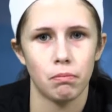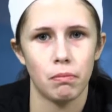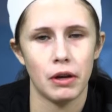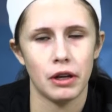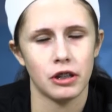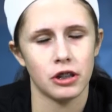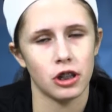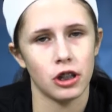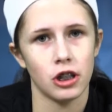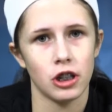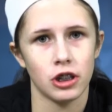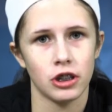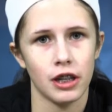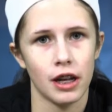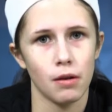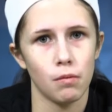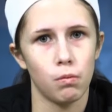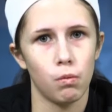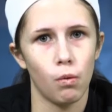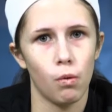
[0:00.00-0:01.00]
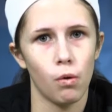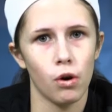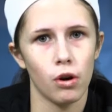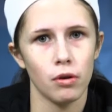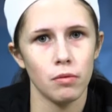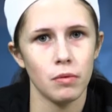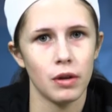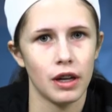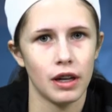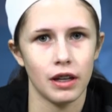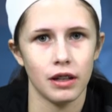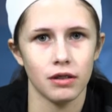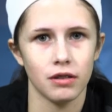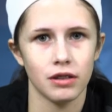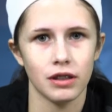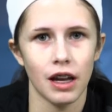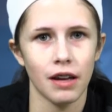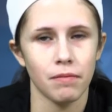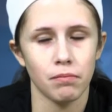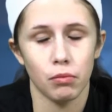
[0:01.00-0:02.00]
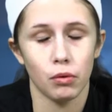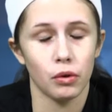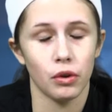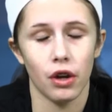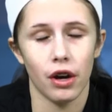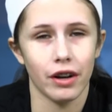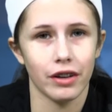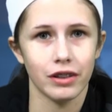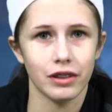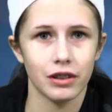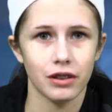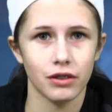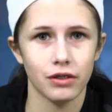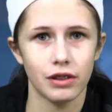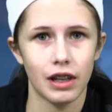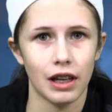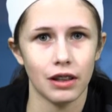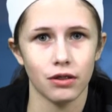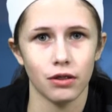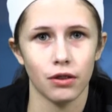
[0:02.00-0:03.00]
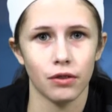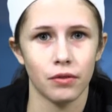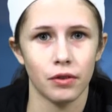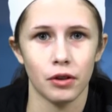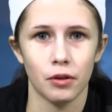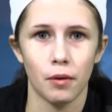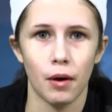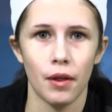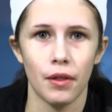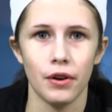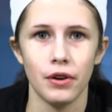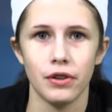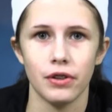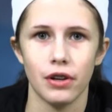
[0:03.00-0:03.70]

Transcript: Be sure to stay warm and safe, Bulldogs. That's all for your weather.